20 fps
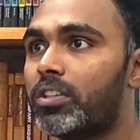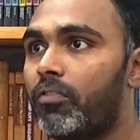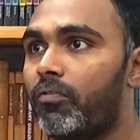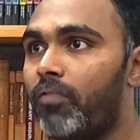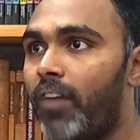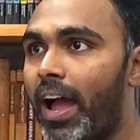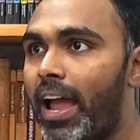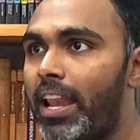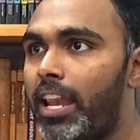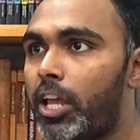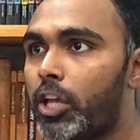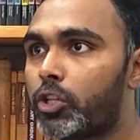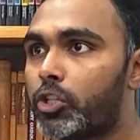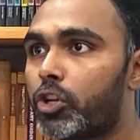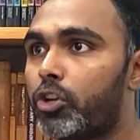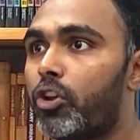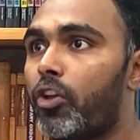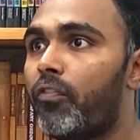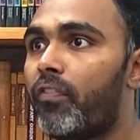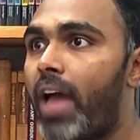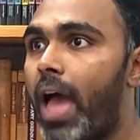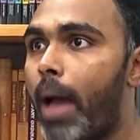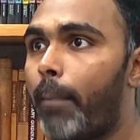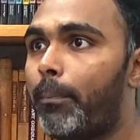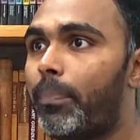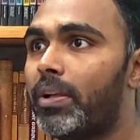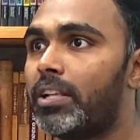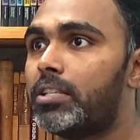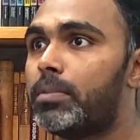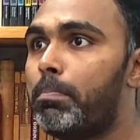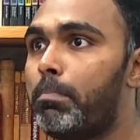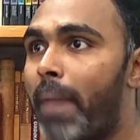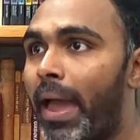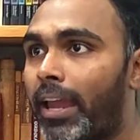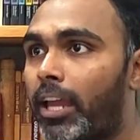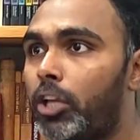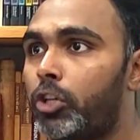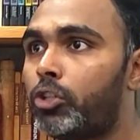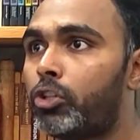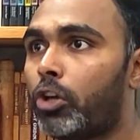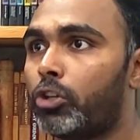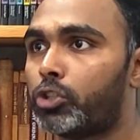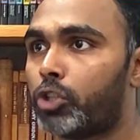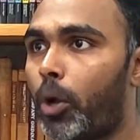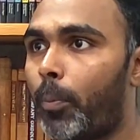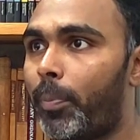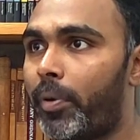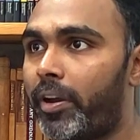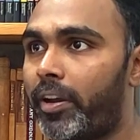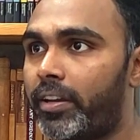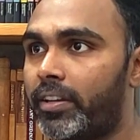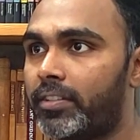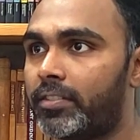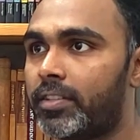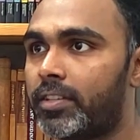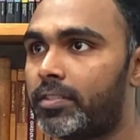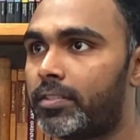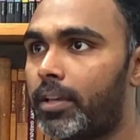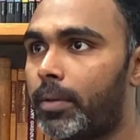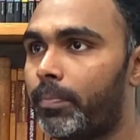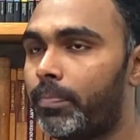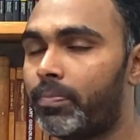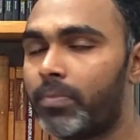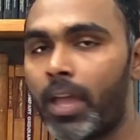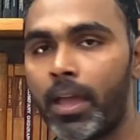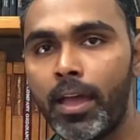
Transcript: a violation of Apple's Macintosh operating system.